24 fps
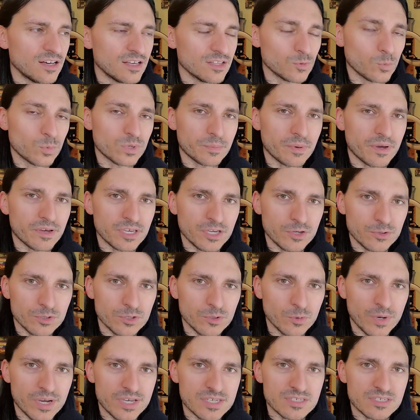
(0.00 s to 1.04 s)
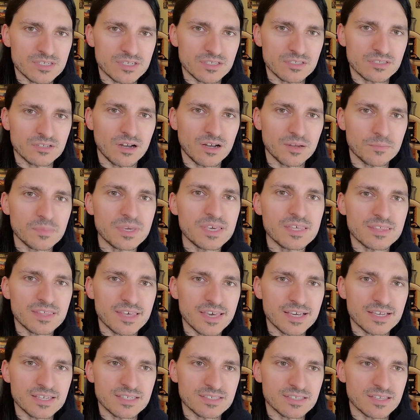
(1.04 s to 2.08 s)
The one about HeroQuest taught me
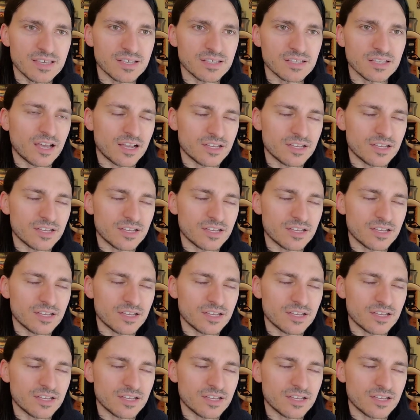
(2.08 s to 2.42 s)
things that,